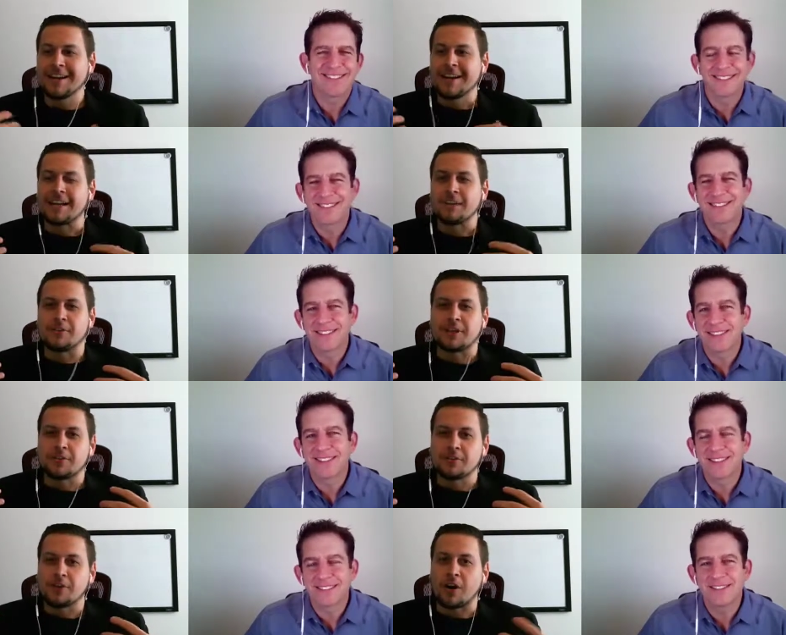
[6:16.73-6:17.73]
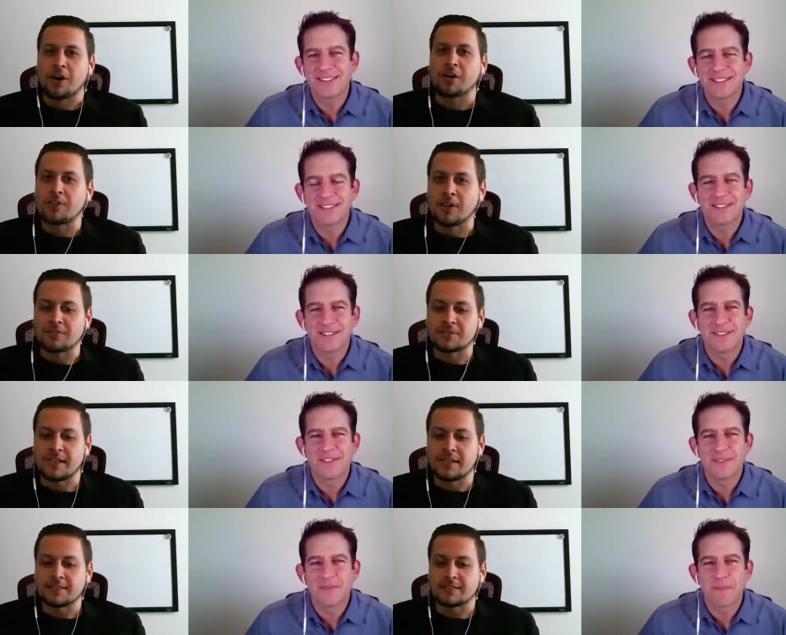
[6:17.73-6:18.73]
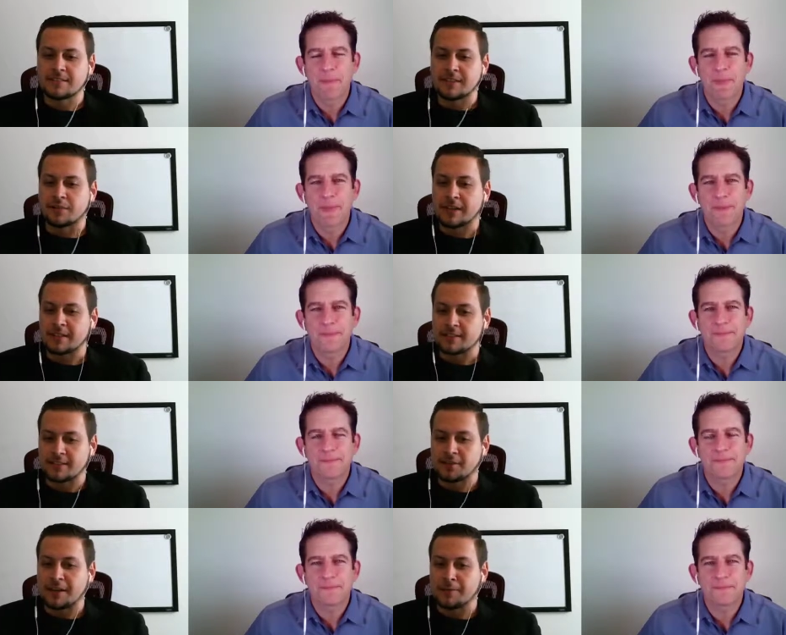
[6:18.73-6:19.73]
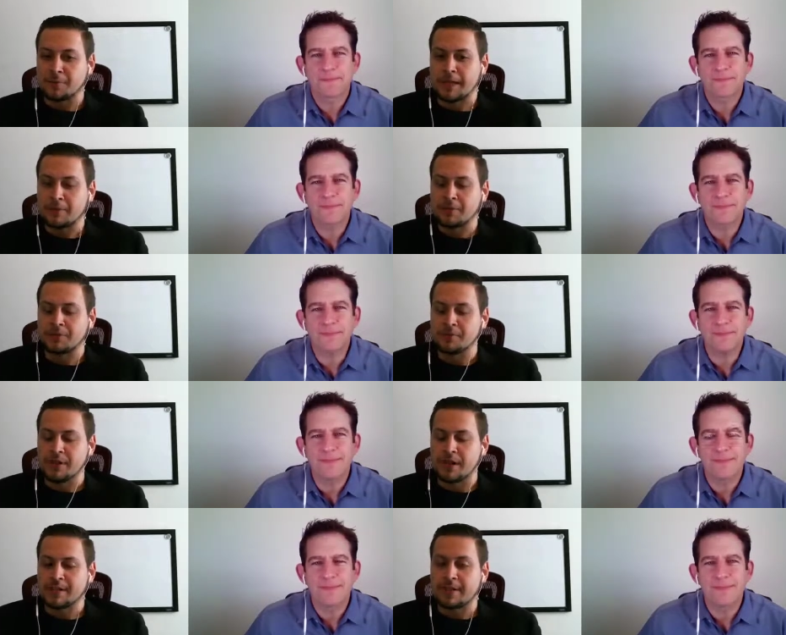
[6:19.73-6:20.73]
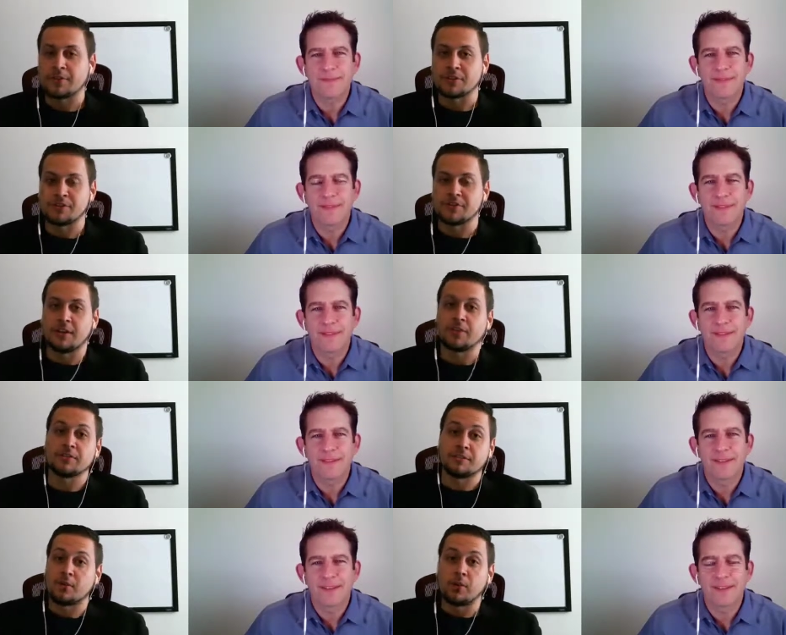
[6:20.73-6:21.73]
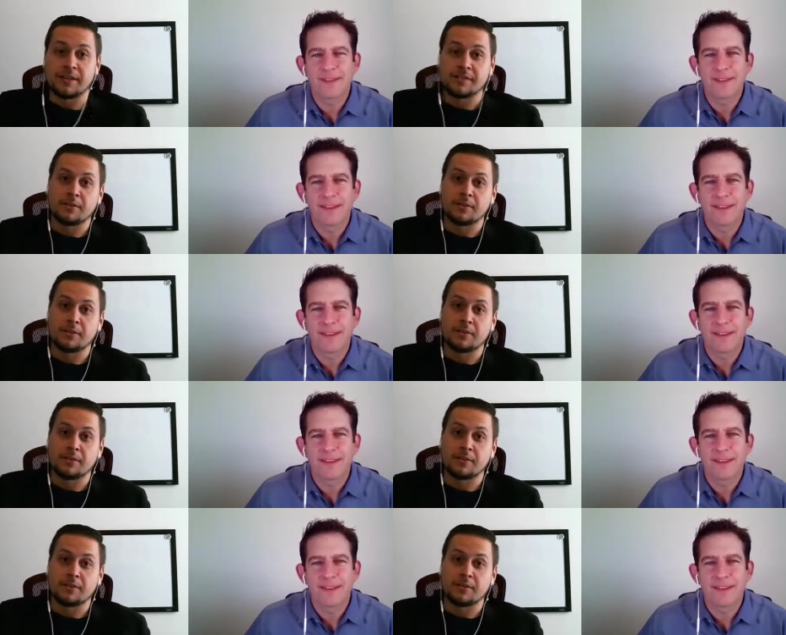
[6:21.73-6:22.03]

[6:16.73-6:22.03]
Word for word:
Speaker 1: and you can do all of those things quickly so they're able to uh, leverage you know those employees